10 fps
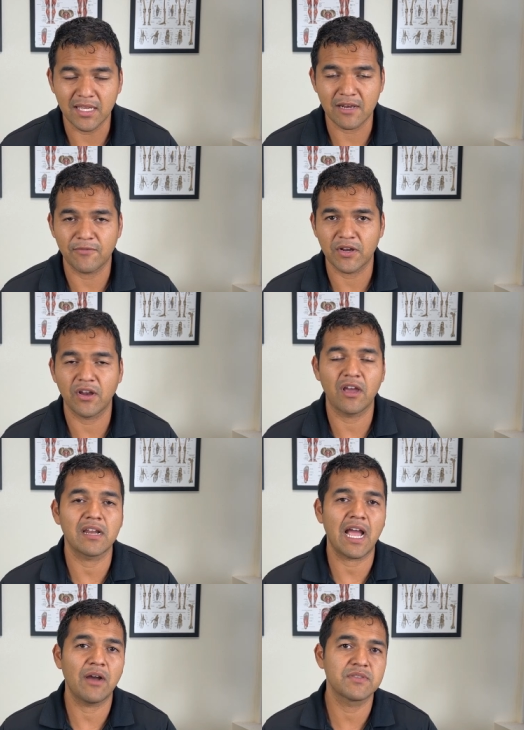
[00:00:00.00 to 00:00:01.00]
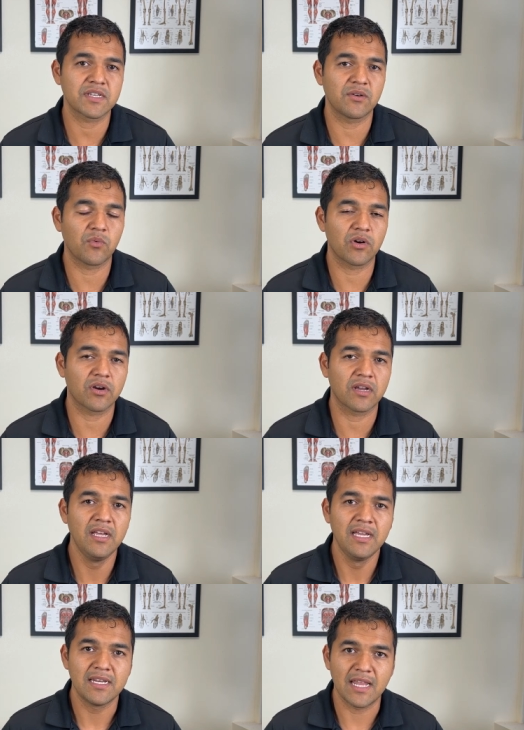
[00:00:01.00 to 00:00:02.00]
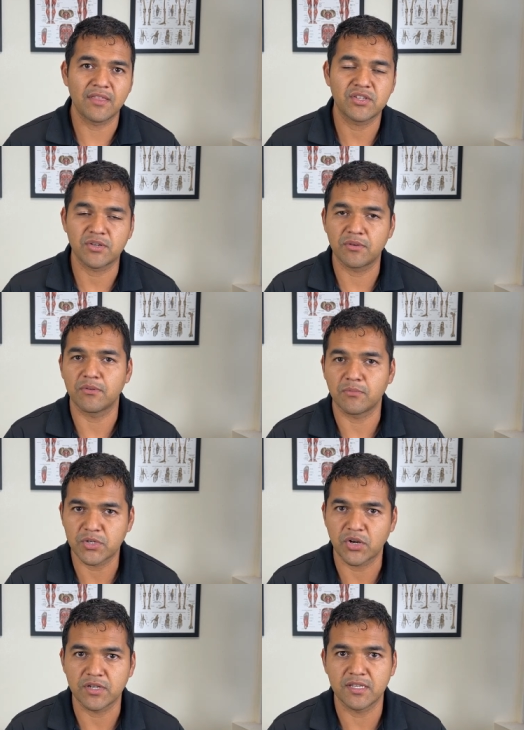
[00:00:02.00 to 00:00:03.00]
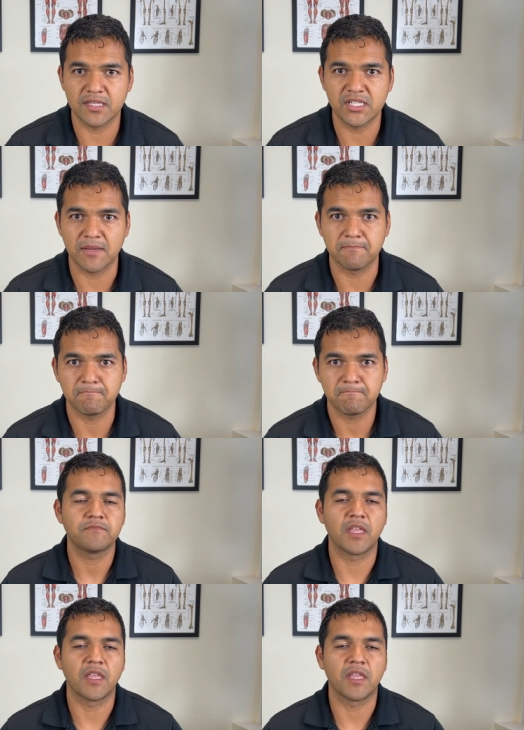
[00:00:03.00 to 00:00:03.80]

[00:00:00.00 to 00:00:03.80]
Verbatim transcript: You got to figure out how it's going to work now that you're returning to the gym.